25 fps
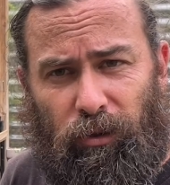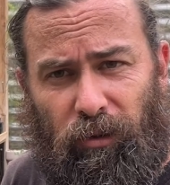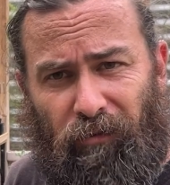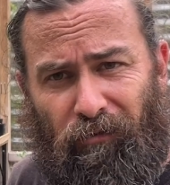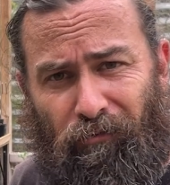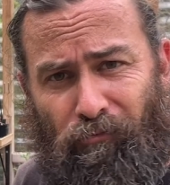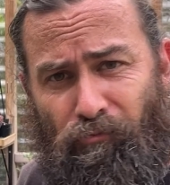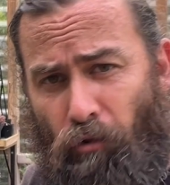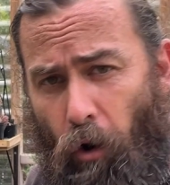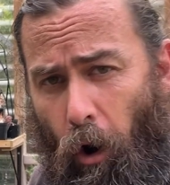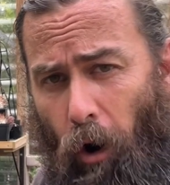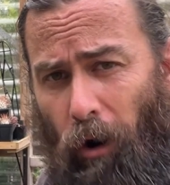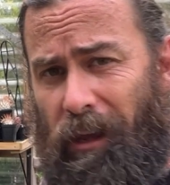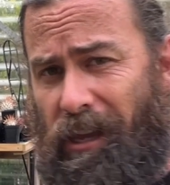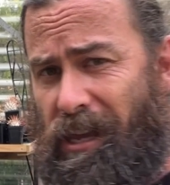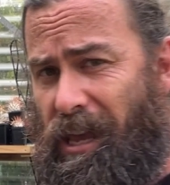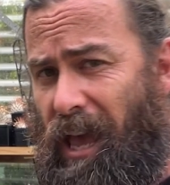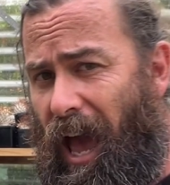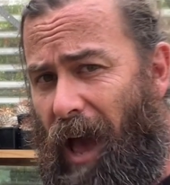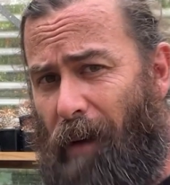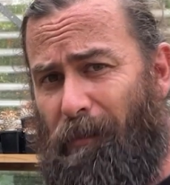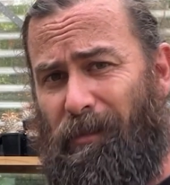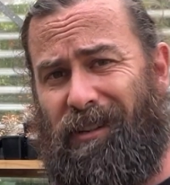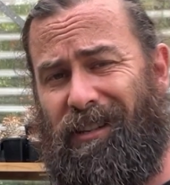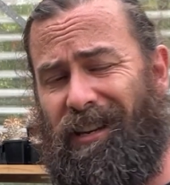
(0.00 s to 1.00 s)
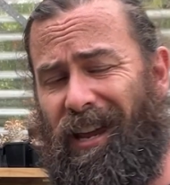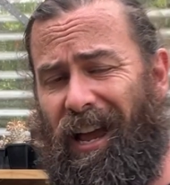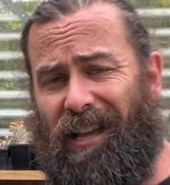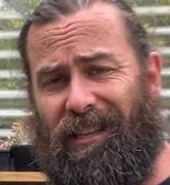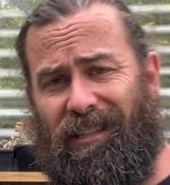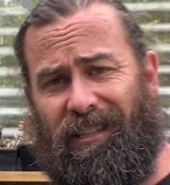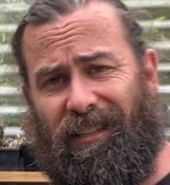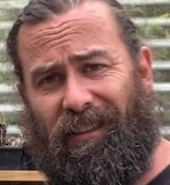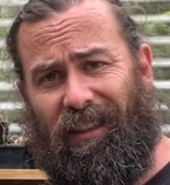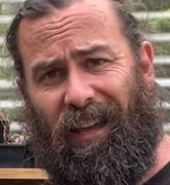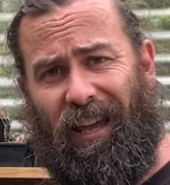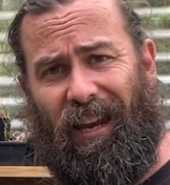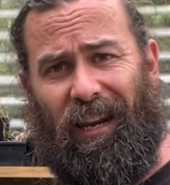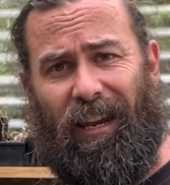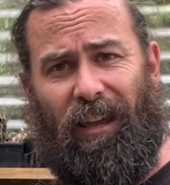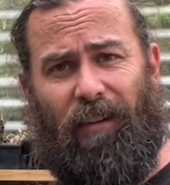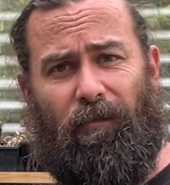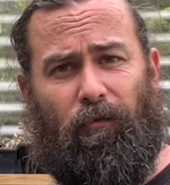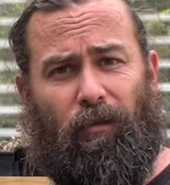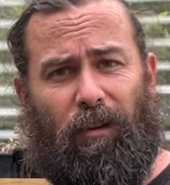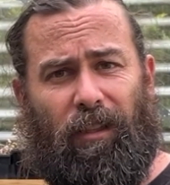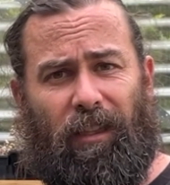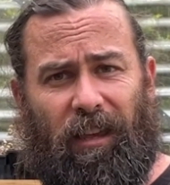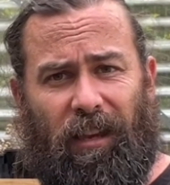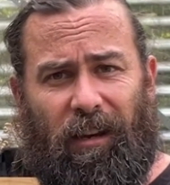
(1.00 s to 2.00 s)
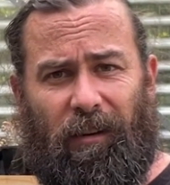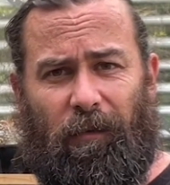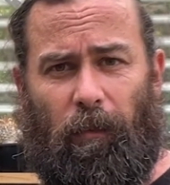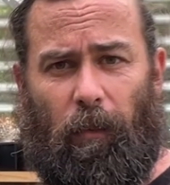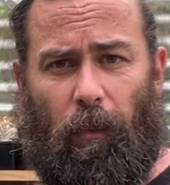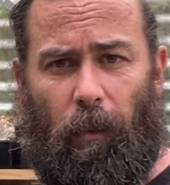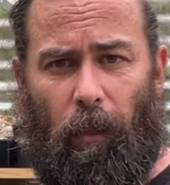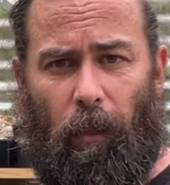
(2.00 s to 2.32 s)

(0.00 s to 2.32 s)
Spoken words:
of rocky habitats that they live within.